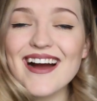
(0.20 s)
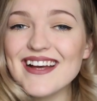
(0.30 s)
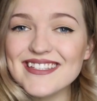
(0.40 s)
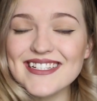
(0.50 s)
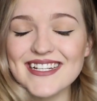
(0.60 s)

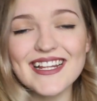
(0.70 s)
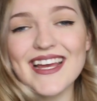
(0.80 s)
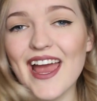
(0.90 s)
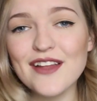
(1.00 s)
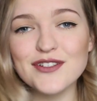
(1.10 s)
guys, it's
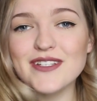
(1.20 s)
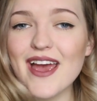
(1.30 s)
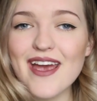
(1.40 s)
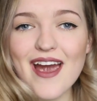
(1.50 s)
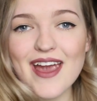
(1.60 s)
Tilly, and
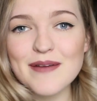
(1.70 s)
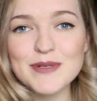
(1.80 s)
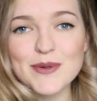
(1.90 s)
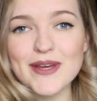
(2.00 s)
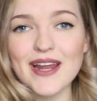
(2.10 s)
today I am
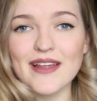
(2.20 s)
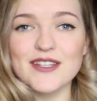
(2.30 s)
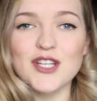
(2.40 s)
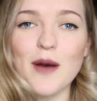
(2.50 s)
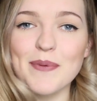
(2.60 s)
doing another
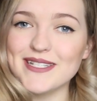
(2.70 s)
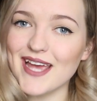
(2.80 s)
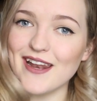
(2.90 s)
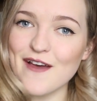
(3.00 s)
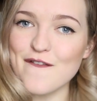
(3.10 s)
top
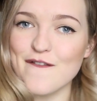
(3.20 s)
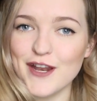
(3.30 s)
10